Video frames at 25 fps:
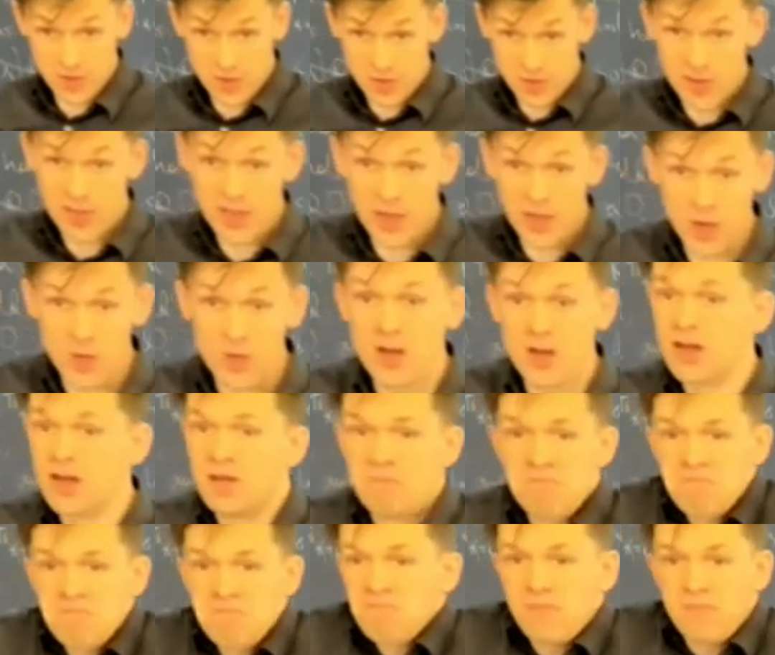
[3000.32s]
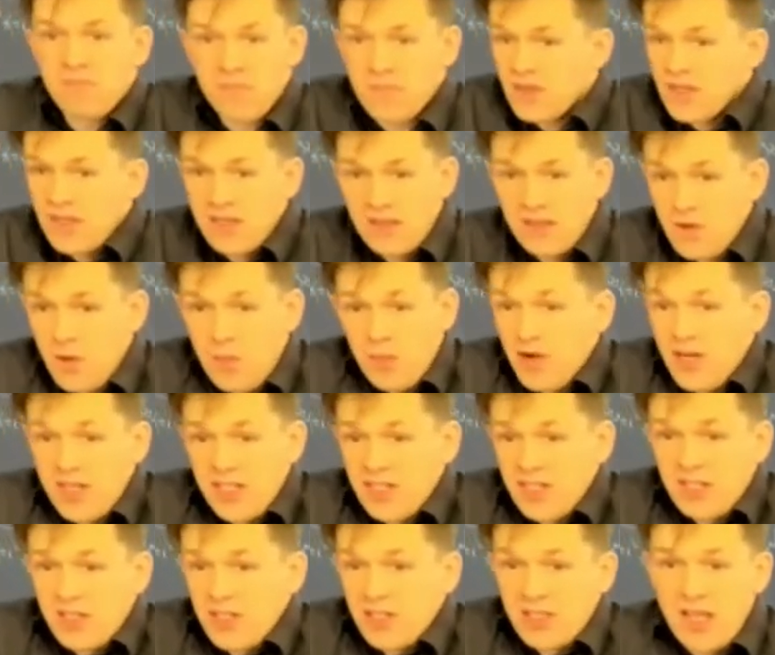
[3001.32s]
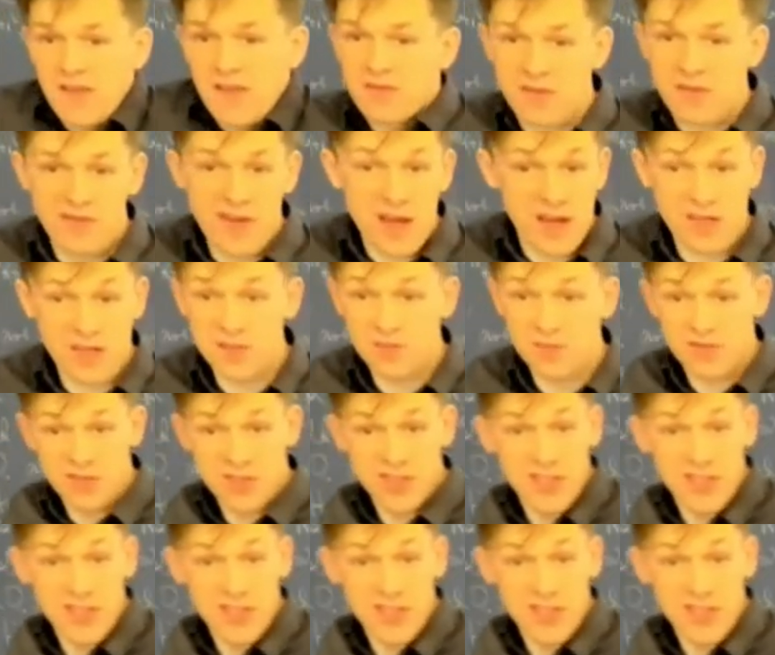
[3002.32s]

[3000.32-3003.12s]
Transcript: or below, these operations will have to vanish for